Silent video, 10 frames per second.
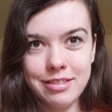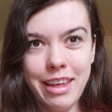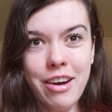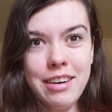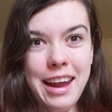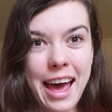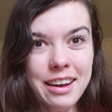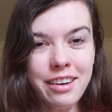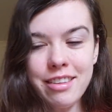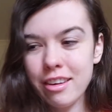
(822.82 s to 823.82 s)
they only had
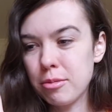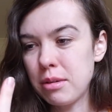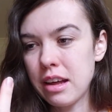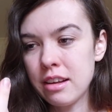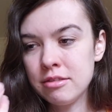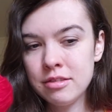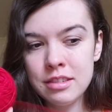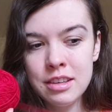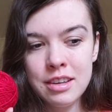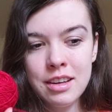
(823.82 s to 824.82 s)
it in single ply.
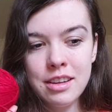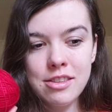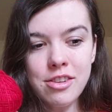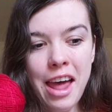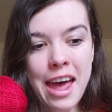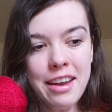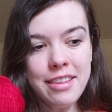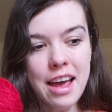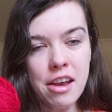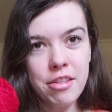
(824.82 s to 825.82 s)
So I
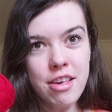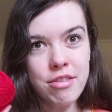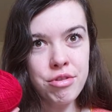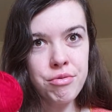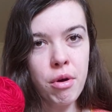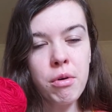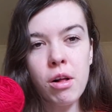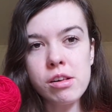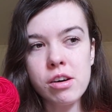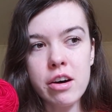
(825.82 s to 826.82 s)
decided to just throw
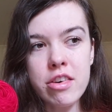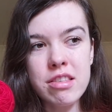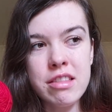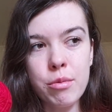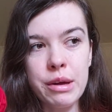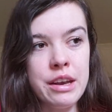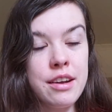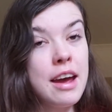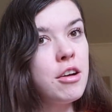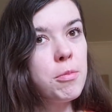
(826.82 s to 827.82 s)
all caution in the wind.
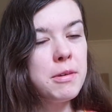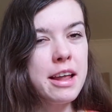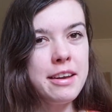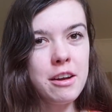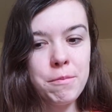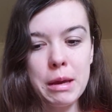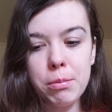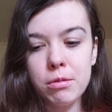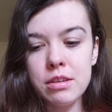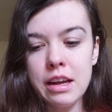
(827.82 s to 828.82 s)
I know plenty of
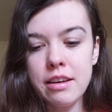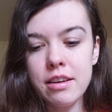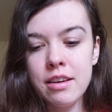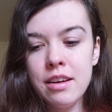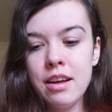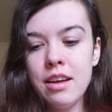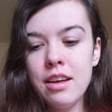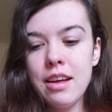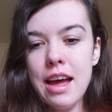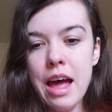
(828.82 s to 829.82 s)
people knit
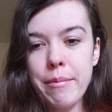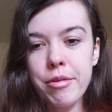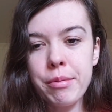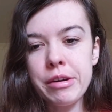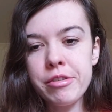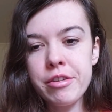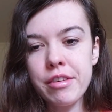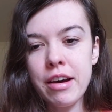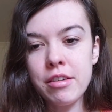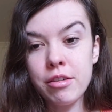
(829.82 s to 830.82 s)
sweaters
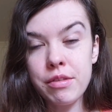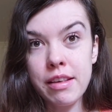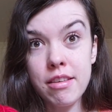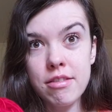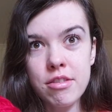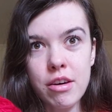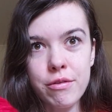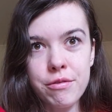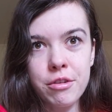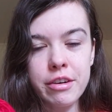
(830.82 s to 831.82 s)
out of these
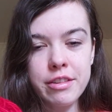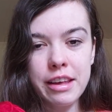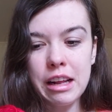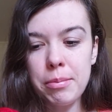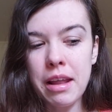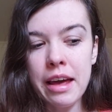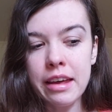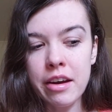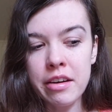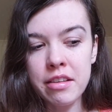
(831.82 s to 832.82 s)
soft or single ply
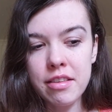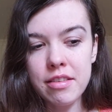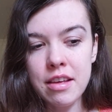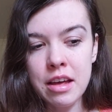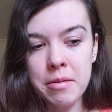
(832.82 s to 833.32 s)
yarns.